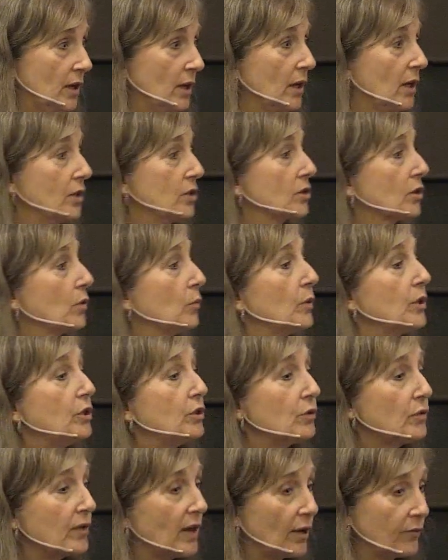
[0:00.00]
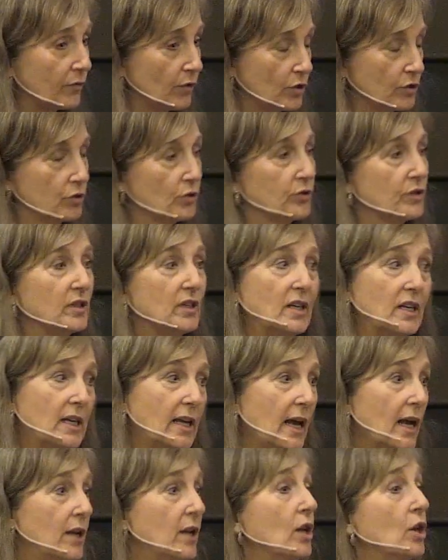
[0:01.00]
And so we do that for our children. And
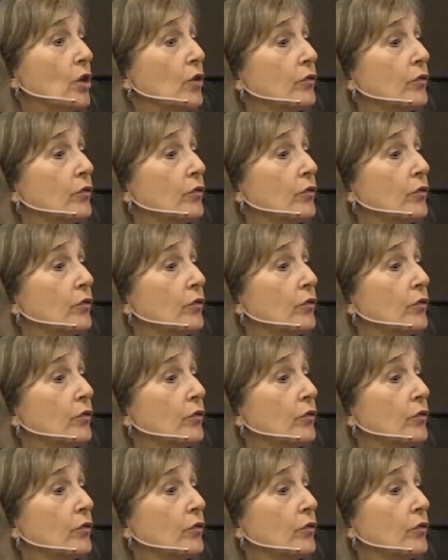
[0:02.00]
again,